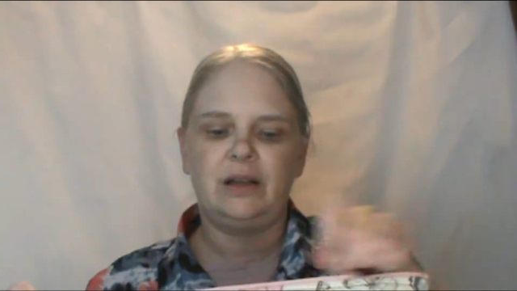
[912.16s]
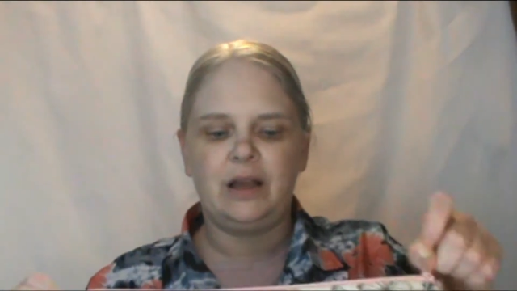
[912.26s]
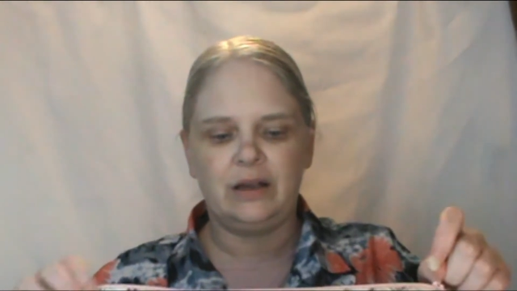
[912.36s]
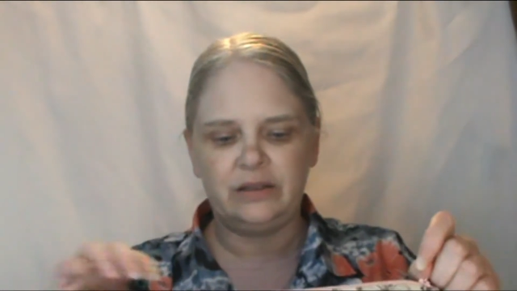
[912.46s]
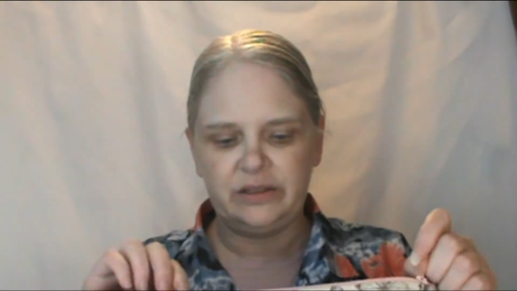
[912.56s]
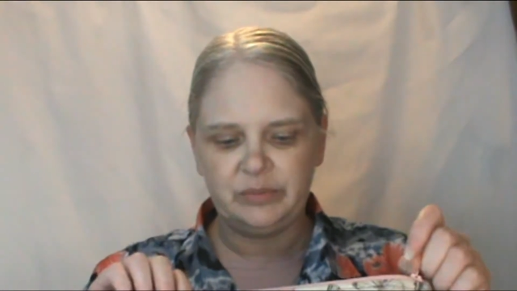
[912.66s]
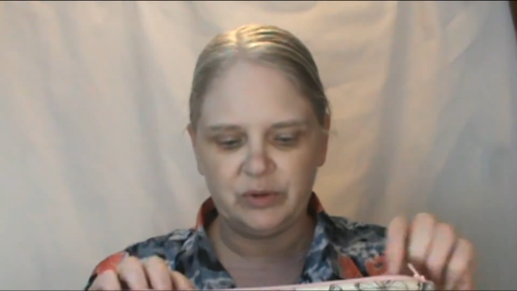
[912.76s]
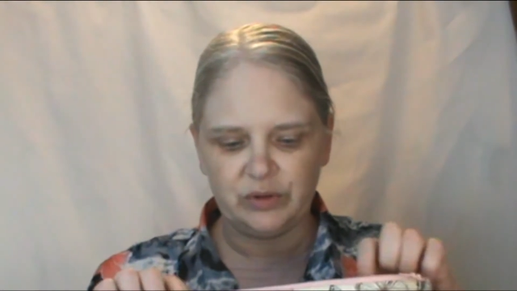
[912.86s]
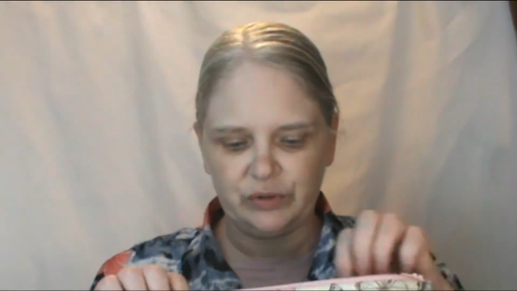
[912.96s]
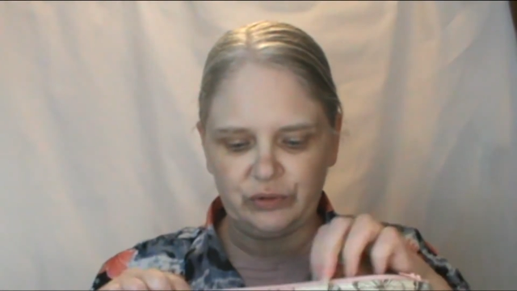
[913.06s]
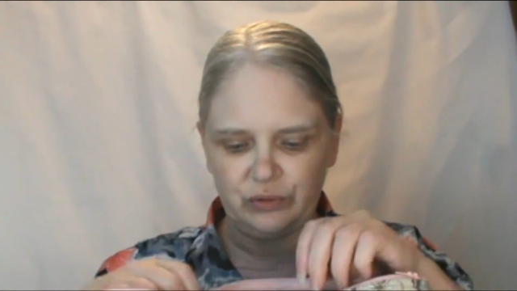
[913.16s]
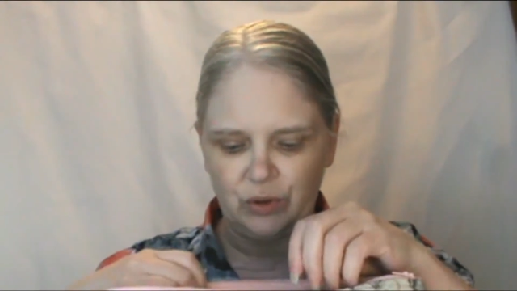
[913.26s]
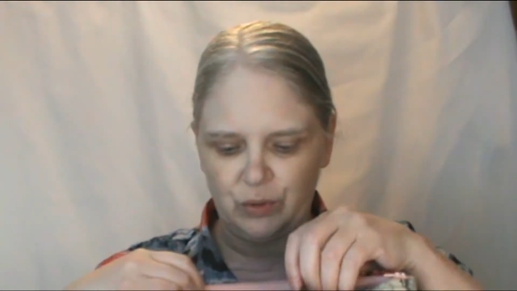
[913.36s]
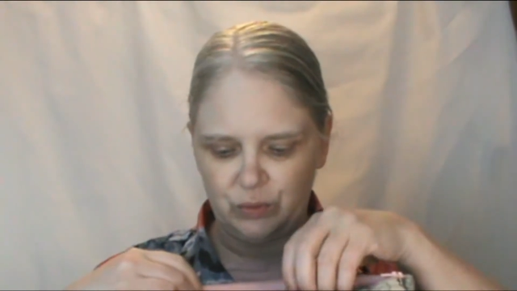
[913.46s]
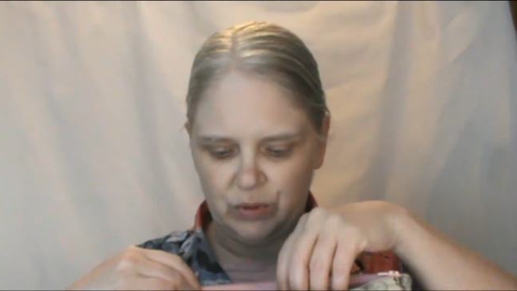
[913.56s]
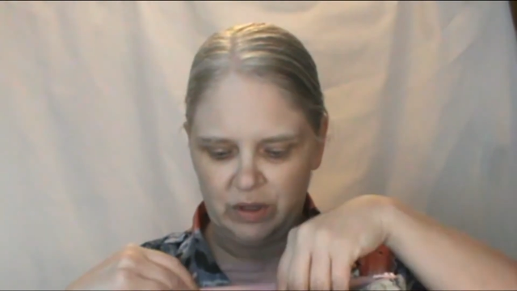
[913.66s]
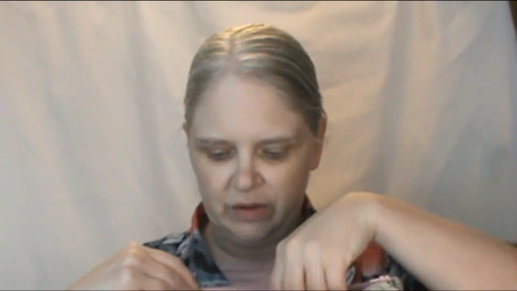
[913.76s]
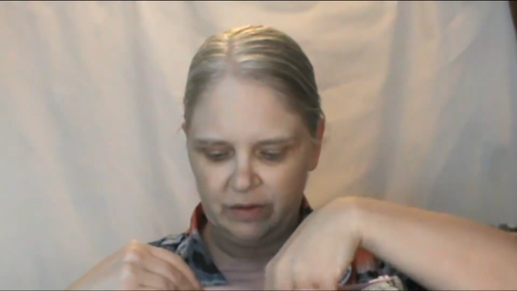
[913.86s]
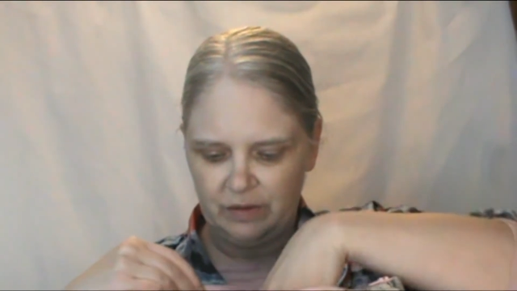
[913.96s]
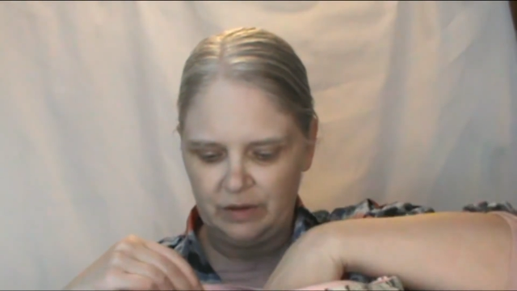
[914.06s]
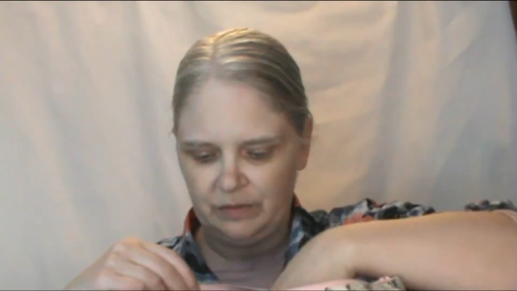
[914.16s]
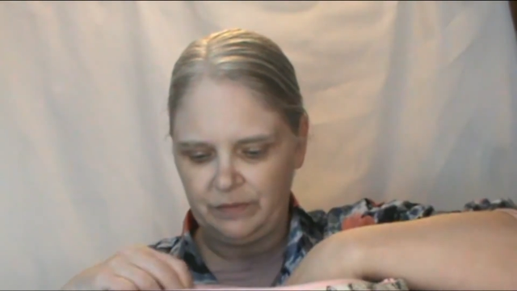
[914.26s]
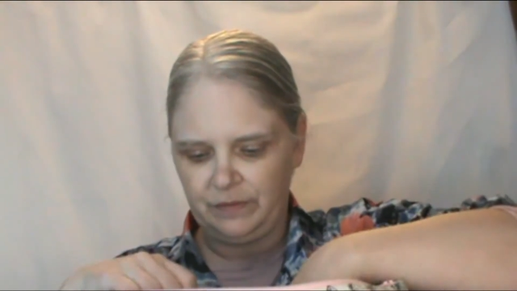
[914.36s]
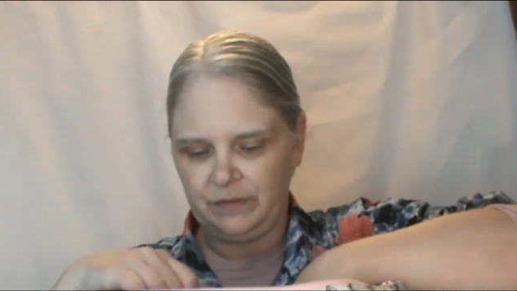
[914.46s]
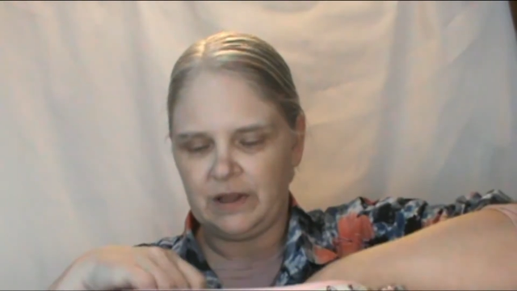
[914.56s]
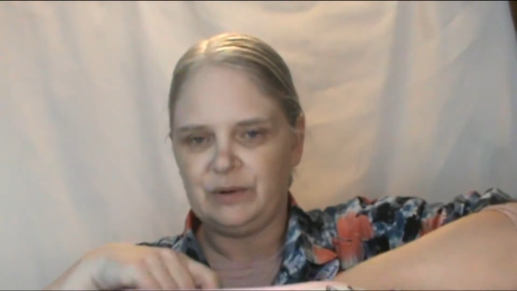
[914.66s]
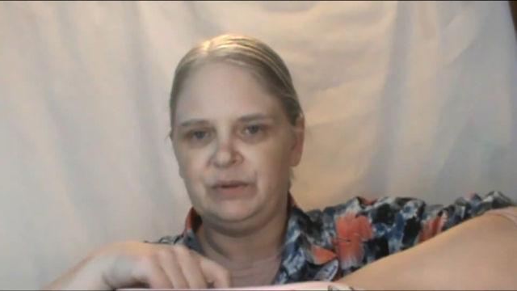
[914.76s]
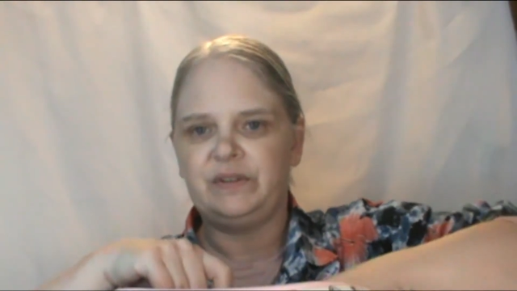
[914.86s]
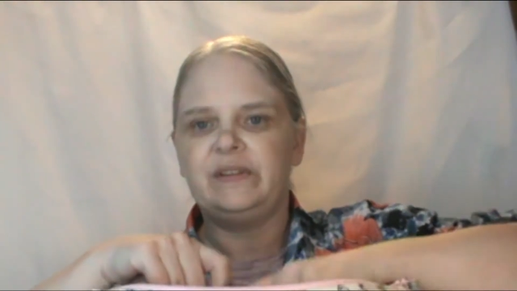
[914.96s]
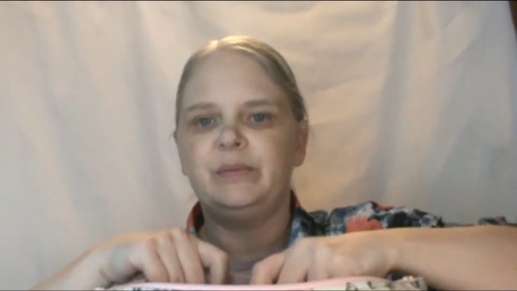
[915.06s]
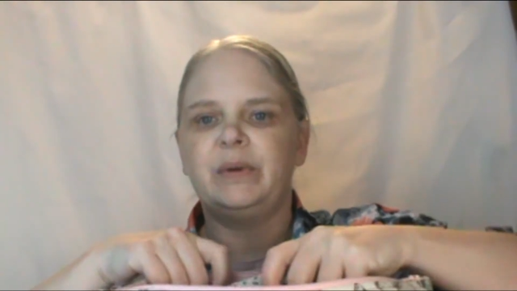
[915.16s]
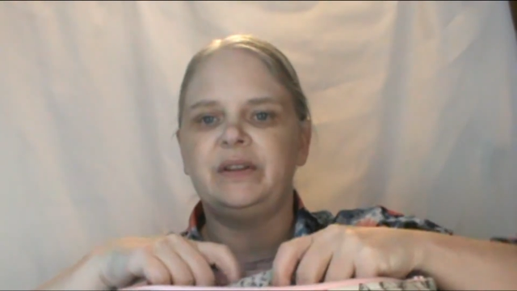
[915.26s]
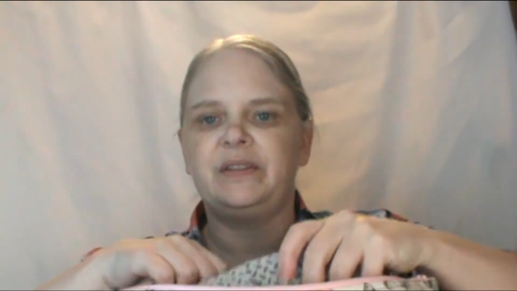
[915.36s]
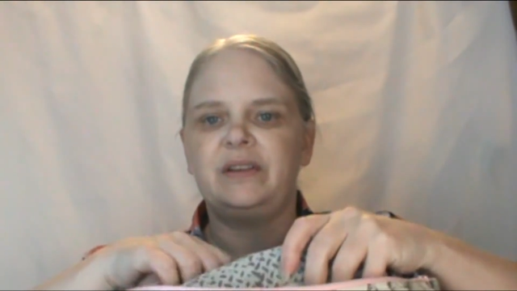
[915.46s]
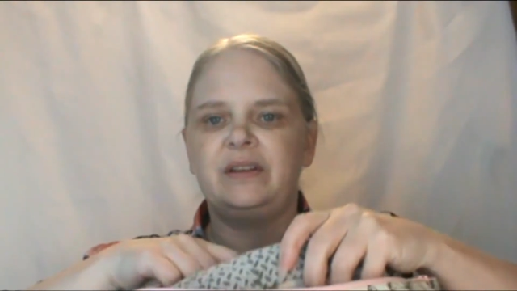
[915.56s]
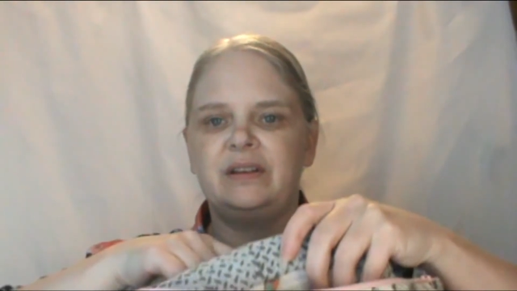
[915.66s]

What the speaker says: Ellen Marstrow Flowers of the Month